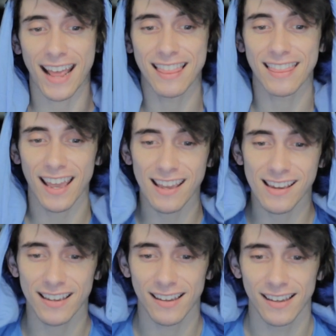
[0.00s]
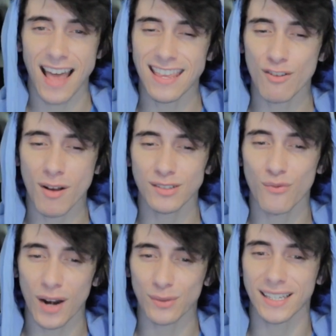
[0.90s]
and I think, I think it reminds me
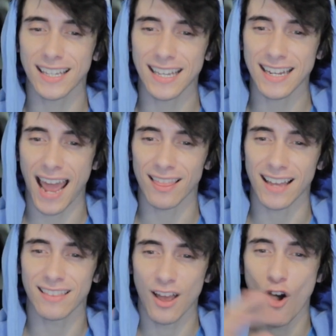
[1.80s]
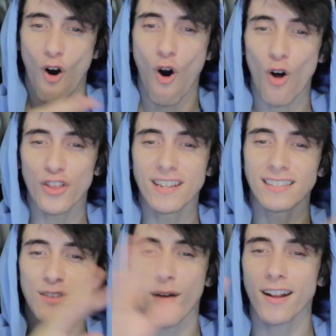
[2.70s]
of when I was a kid and like all the
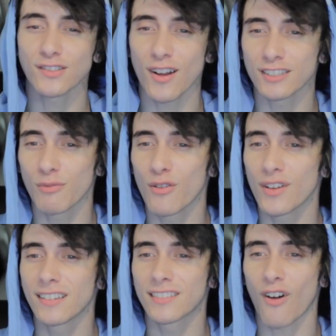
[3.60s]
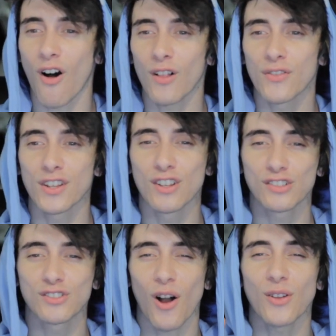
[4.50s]
Disney Renaissance movies and all of the
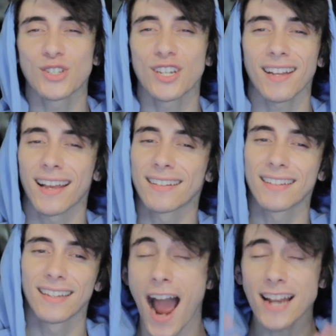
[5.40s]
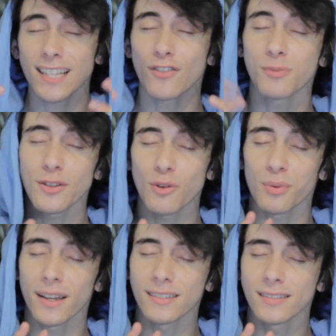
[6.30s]
nostalgia, and I just have a special
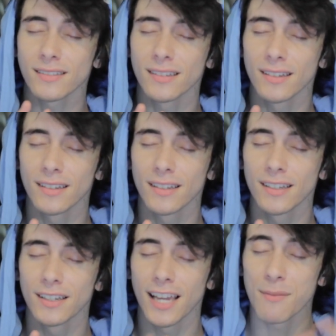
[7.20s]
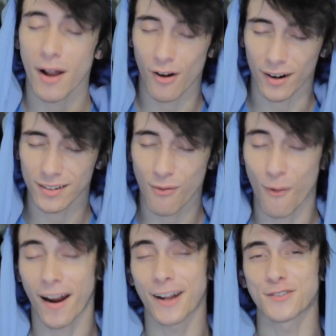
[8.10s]
place in my heart
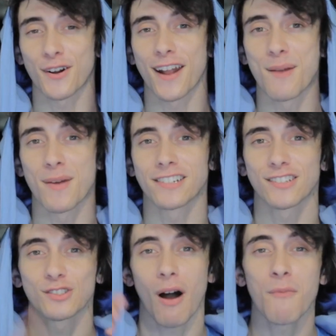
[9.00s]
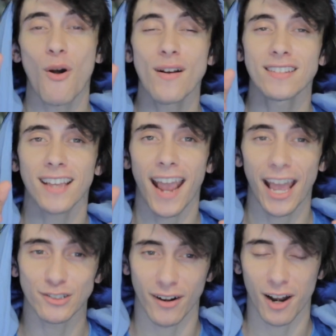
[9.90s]
for hand-drawn animation. So I'm going to say
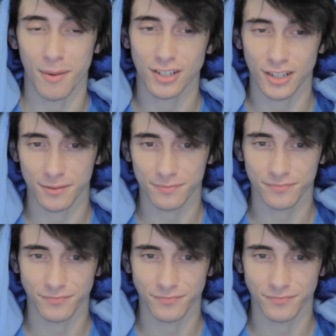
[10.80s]
hand-drawn animation.